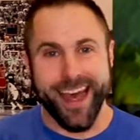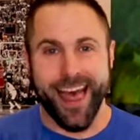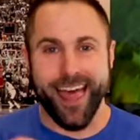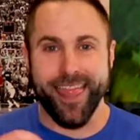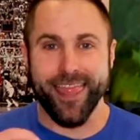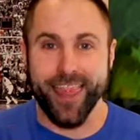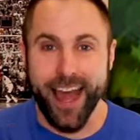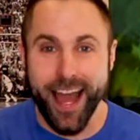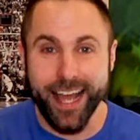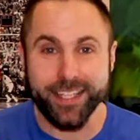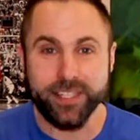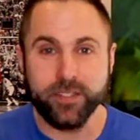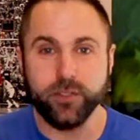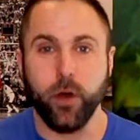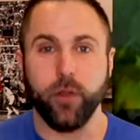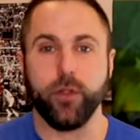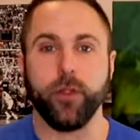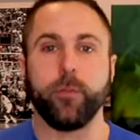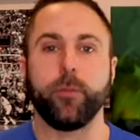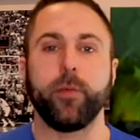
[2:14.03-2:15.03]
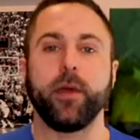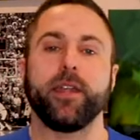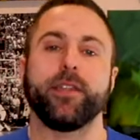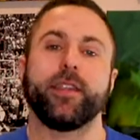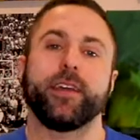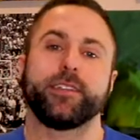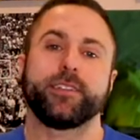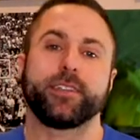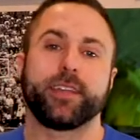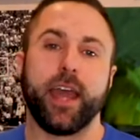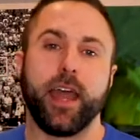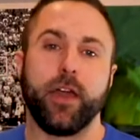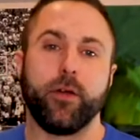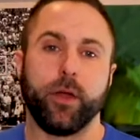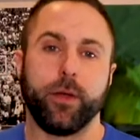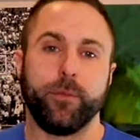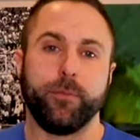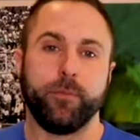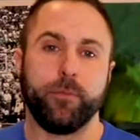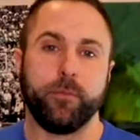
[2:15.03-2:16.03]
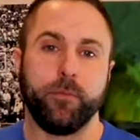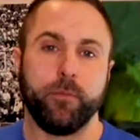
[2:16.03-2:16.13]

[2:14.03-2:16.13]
And that's not the bit that's scary.